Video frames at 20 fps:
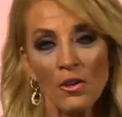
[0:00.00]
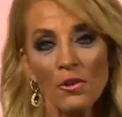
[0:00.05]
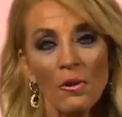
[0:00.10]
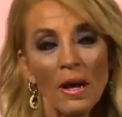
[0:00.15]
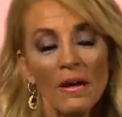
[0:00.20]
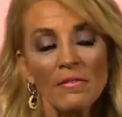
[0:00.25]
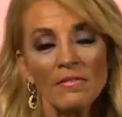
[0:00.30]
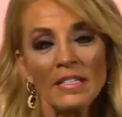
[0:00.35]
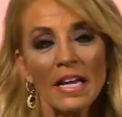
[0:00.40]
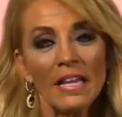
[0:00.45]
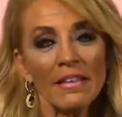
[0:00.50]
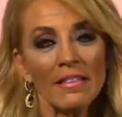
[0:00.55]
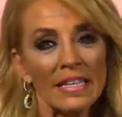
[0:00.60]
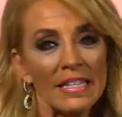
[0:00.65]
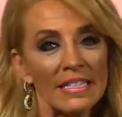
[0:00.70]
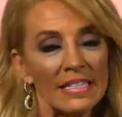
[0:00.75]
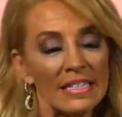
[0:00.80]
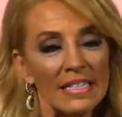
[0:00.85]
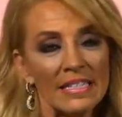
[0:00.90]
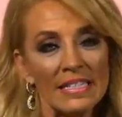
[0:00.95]
You know, I've done
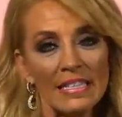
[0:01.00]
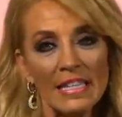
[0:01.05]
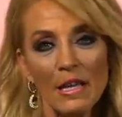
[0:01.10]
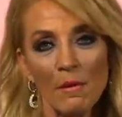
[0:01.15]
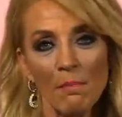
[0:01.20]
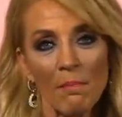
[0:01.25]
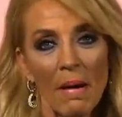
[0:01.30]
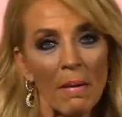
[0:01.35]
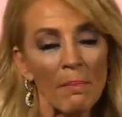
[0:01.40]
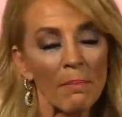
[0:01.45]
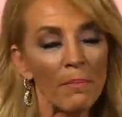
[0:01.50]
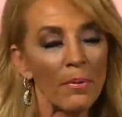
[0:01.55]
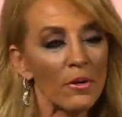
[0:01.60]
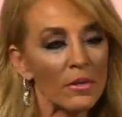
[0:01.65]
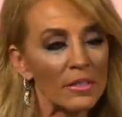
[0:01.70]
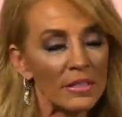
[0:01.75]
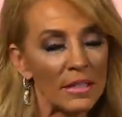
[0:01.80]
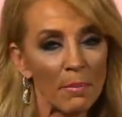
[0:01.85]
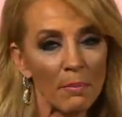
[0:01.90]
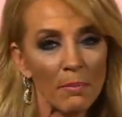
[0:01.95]
this to see my
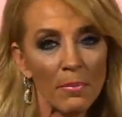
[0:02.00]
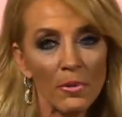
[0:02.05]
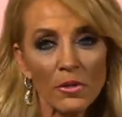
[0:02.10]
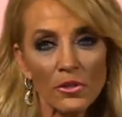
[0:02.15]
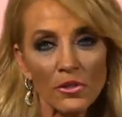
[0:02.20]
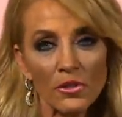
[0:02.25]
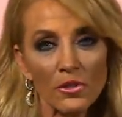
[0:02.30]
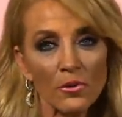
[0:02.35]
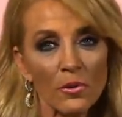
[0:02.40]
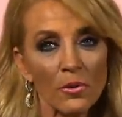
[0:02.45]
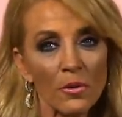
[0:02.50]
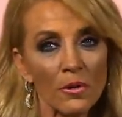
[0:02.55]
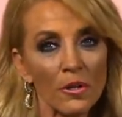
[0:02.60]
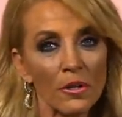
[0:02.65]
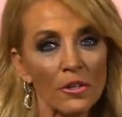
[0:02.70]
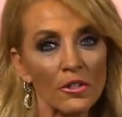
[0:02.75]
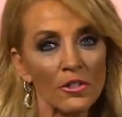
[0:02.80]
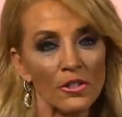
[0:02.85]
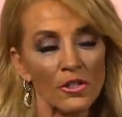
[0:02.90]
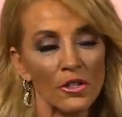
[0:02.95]
books in
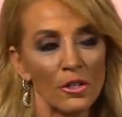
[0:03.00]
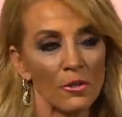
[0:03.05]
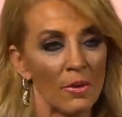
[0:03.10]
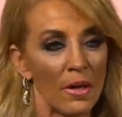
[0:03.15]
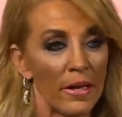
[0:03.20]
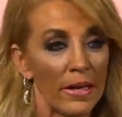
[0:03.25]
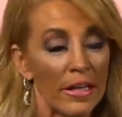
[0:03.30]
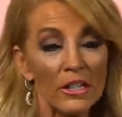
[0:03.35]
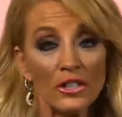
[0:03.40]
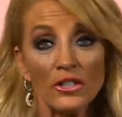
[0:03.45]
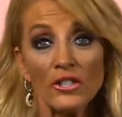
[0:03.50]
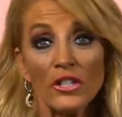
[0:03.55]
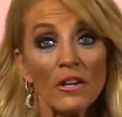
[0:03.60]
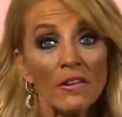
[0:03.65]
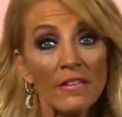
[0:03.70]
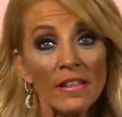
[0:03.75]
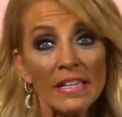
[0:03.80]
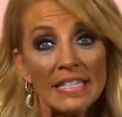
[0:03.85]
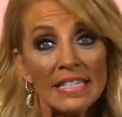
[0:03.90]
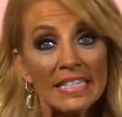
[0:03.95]
bookstores, to
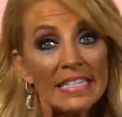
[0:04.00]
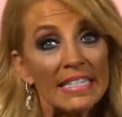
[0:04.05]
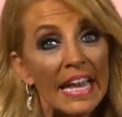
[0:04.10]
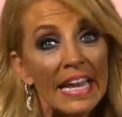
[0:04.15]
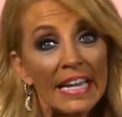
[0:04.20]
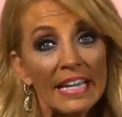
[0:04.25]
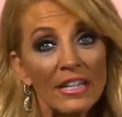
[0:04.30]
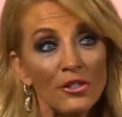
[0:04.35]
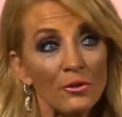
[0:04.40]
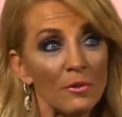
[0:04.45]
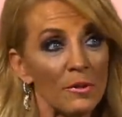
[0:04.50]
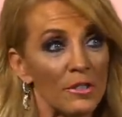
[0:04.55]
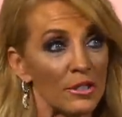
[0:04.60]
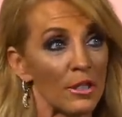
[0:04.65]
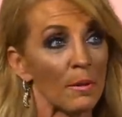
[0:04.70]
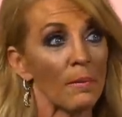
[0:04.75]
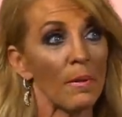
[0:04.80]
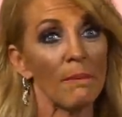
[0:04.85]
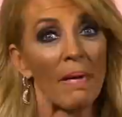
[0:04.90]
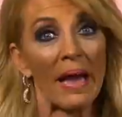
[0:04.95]
share the stage with
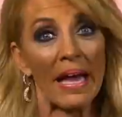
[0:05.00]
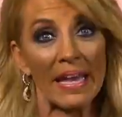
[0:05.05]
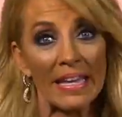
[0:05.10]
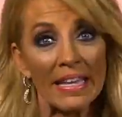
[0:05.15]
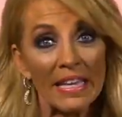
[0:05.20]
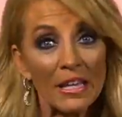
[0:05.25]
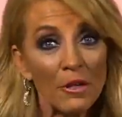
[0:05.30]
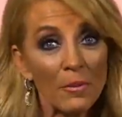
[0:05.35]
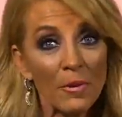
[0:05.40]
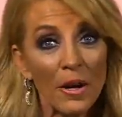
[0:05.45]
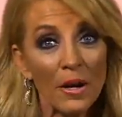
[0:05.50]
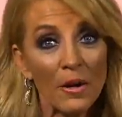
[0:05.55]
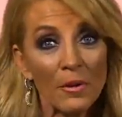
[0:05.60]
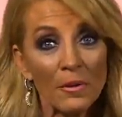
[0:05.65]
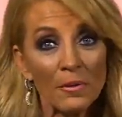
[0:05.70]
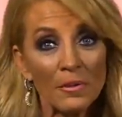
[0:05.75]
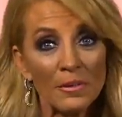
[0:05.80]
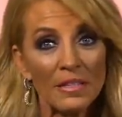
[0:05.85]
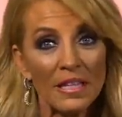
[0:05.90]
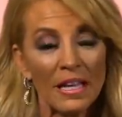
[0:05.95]
some of my
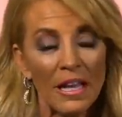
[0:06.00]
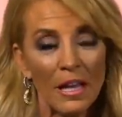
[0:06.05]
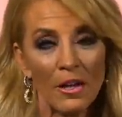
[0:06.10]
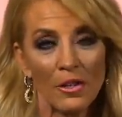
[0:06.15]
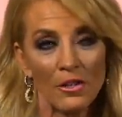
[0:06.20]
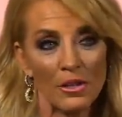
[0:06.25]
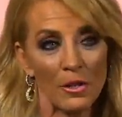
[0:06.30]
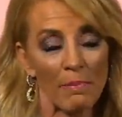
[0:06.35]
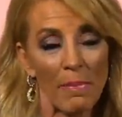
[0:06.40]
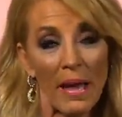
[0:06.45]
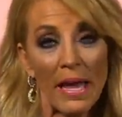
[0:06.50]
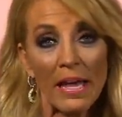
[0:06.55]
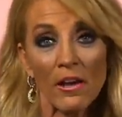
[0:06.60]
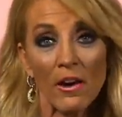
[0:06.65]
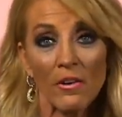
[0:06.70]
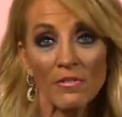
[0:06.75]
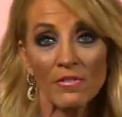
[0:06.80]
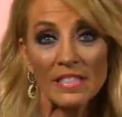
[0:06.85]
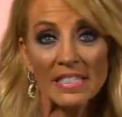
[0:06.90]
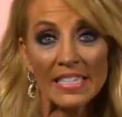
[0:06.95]
heroes, to pay
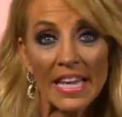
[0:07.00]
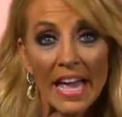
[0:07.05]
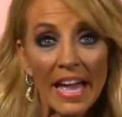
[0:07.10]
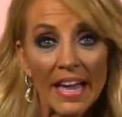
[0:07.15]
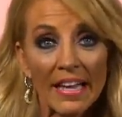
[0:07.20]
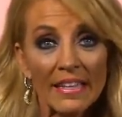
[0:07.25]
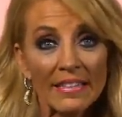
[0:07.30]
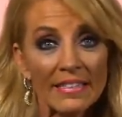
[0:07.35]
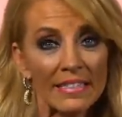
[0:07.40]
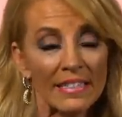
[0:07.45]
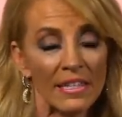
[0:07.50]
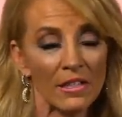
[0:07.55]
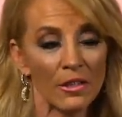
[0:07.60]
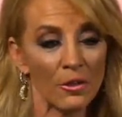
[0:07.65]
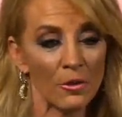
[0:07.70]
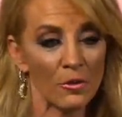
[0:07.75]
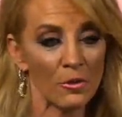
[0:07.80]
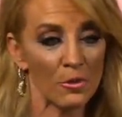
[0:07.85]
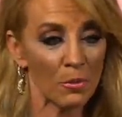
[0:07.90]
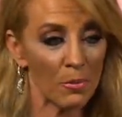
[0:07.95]
off debts, to
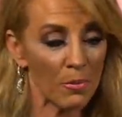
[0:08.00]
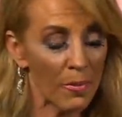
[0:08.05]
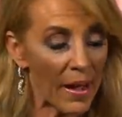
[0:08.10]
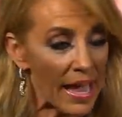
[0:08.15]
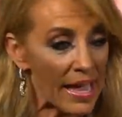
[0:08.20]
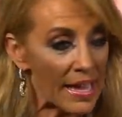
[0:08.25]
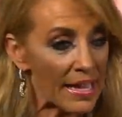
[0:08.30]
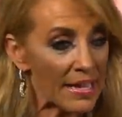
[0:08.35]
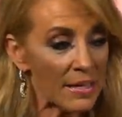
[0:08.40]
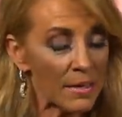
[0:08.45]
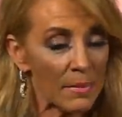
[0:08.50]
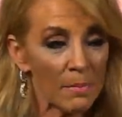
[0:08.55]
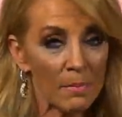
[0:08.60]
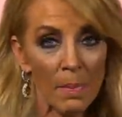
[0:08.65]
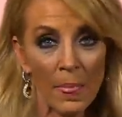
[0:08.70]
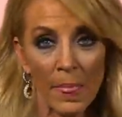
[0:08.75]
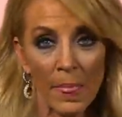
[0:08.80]
lose weight,